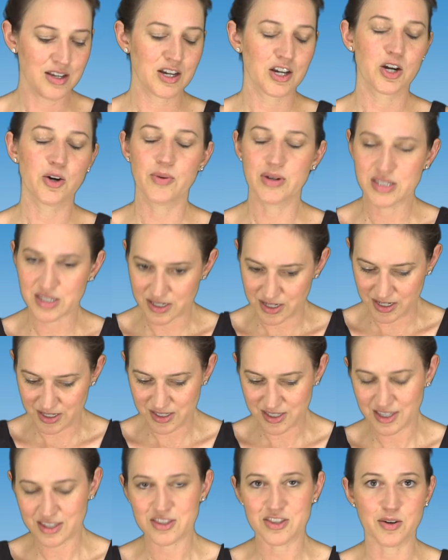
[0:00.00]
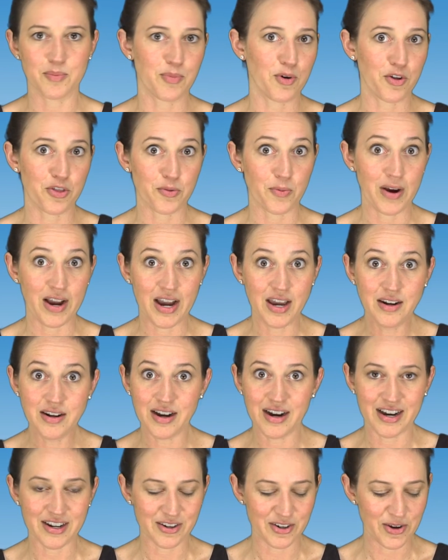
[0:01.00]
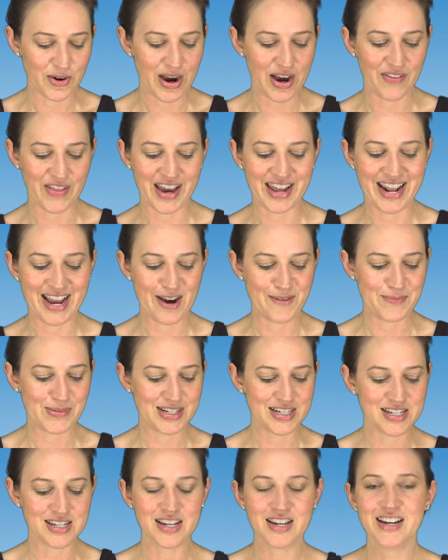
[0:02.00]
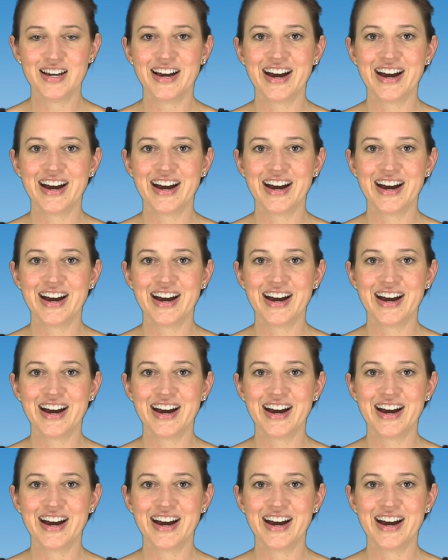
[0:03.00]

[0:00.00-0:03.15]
Coincidence that they're both red. I don't know how that happened.